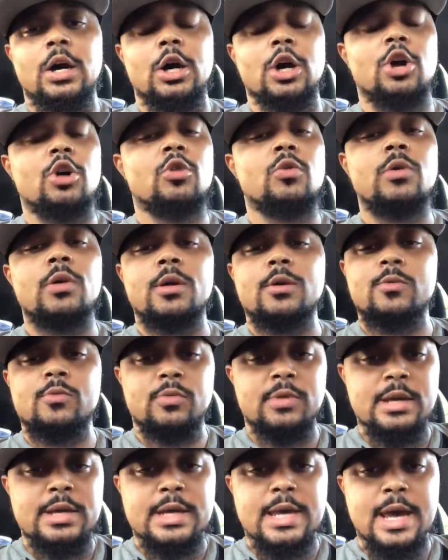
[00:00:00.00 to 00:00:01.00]
Quick
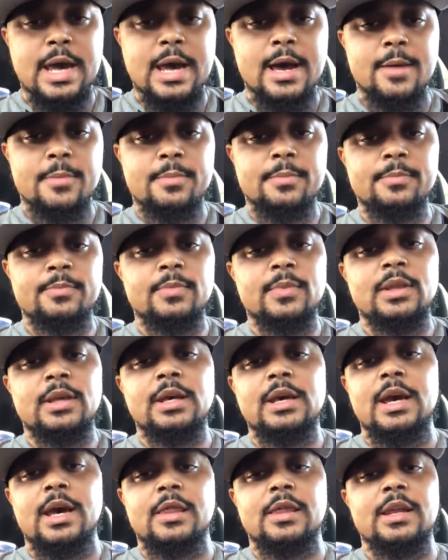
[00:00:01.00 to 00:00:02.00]
recap,
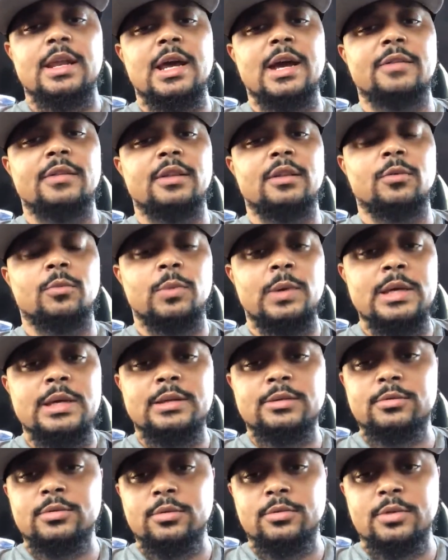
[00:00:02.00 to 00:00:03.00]
and then after the
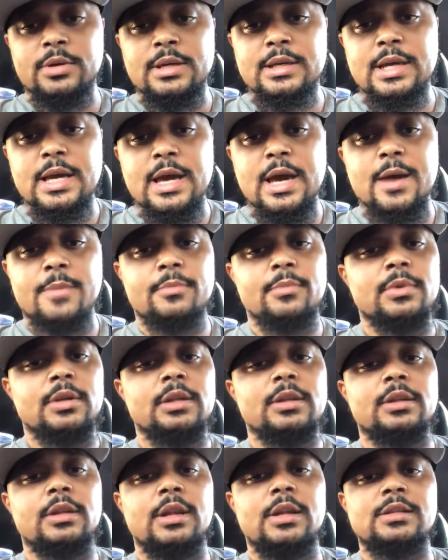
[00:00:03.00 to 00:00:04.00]
recap,
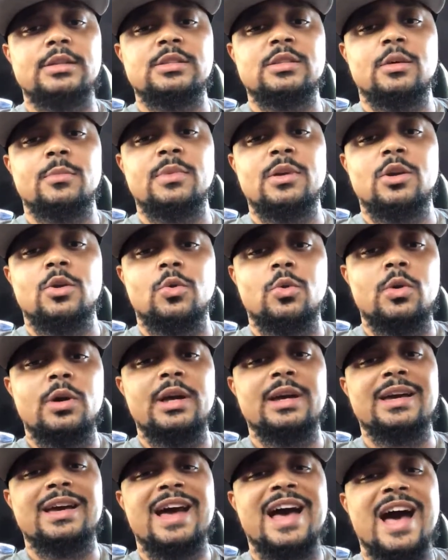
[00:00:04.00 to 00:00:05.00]
then it's just going to be a
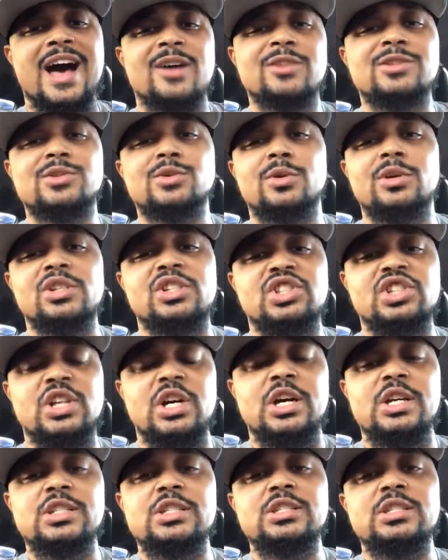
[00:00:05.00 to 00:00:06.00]
quick how to
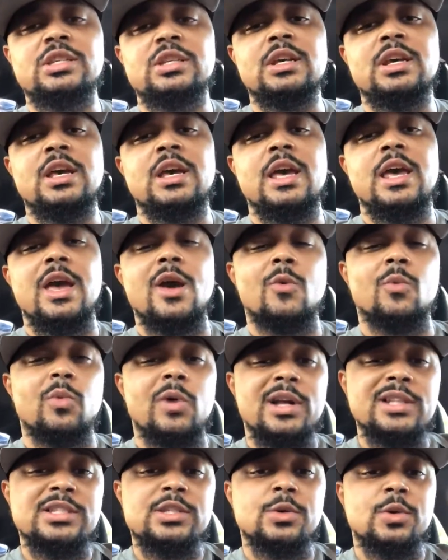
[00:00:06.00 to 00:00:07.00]
adjust and
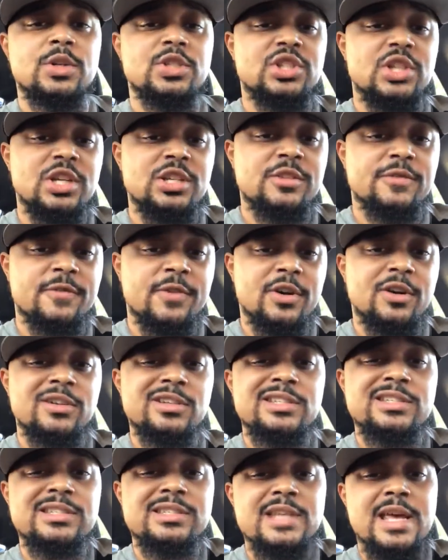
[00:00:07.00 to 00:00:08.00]
what to adjust
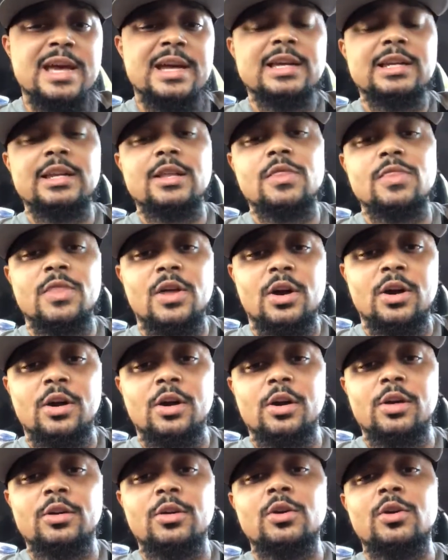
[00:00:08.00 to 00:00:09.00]
first, second, and
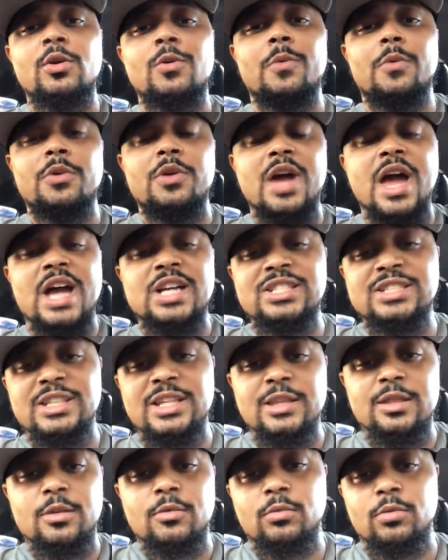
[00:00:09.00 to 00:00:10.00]
third when you're actually
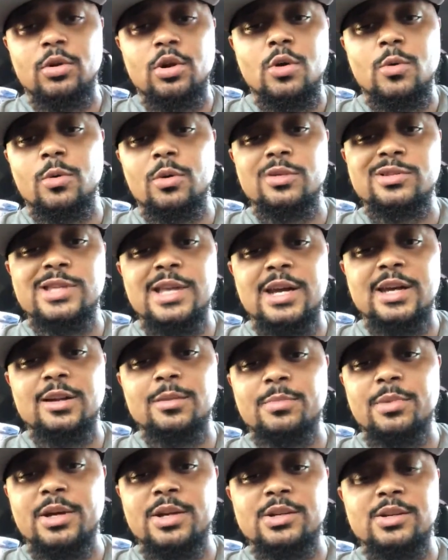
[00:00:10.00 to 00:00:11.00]
in the real world taking the
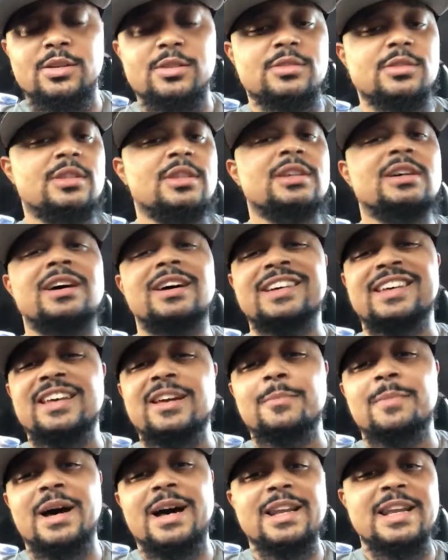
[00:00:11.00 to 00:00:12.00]
pictures.
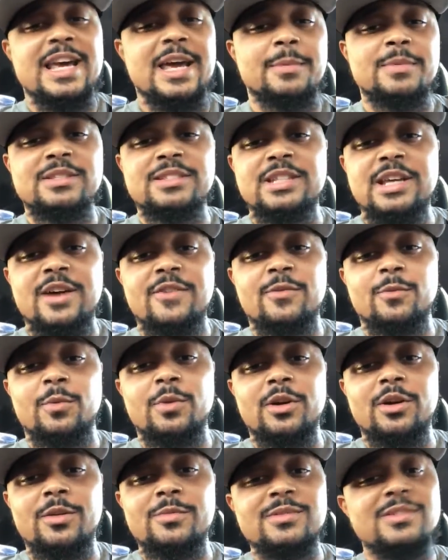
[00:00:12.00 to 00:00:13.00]
Again, my name is Devin
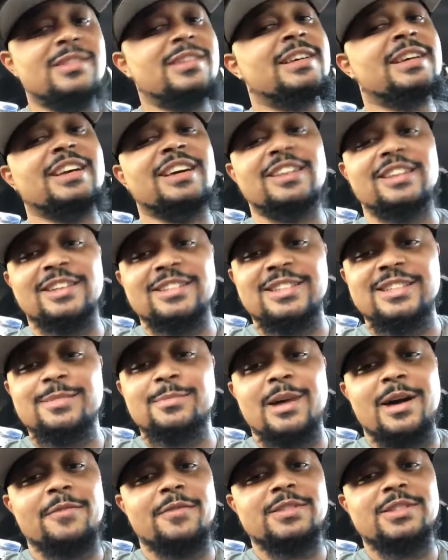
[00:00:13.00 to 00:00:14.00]
Williams, and this is
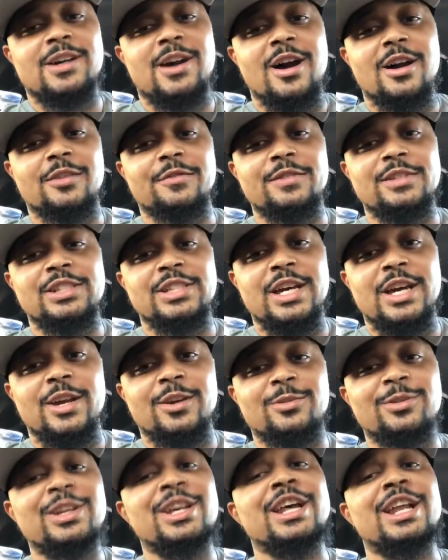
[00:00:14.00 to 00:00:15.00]
my photography
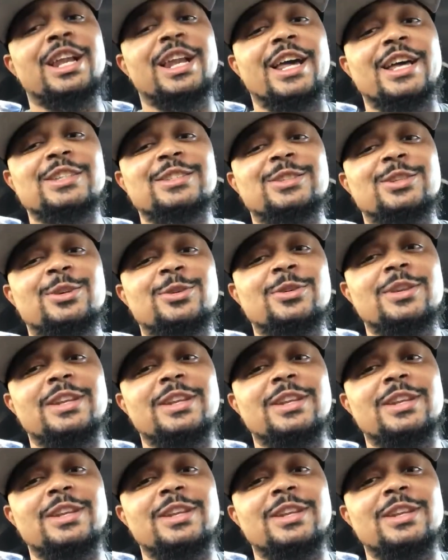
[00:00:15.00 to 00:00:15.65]
channel. Let's do